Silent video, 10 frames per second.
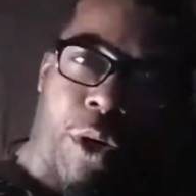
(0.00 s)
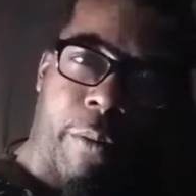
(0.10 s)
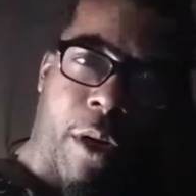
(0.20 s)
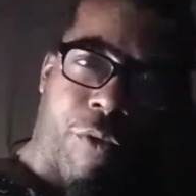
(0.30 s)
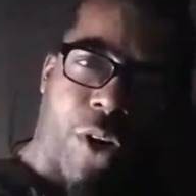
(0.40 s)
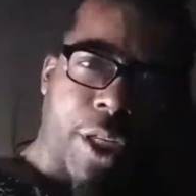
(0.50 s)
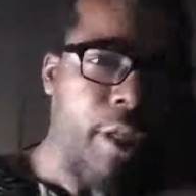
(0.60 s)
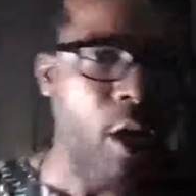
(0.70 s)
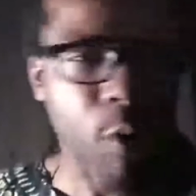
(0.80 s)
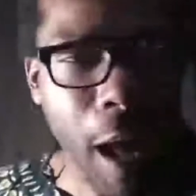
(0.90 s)
with a motherfucker that
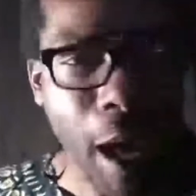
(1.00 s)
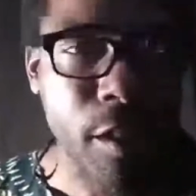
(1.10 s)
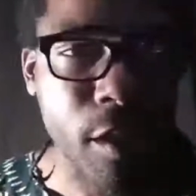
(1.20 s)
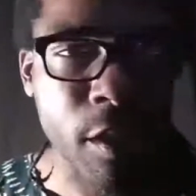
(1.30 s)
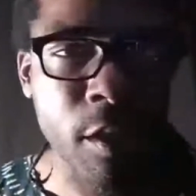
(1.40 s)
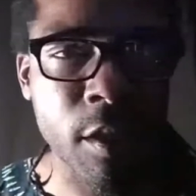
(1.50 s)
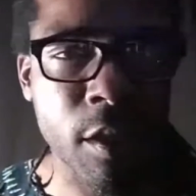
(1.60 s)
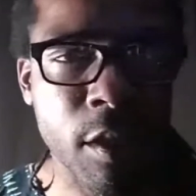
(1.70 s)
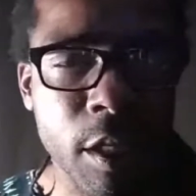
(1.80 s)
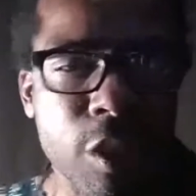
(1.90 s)
don't like you.
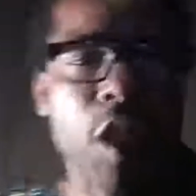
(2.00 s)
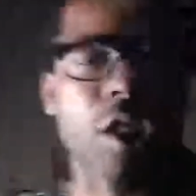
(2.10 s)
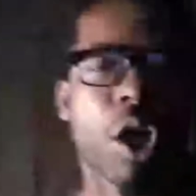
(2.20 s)
Just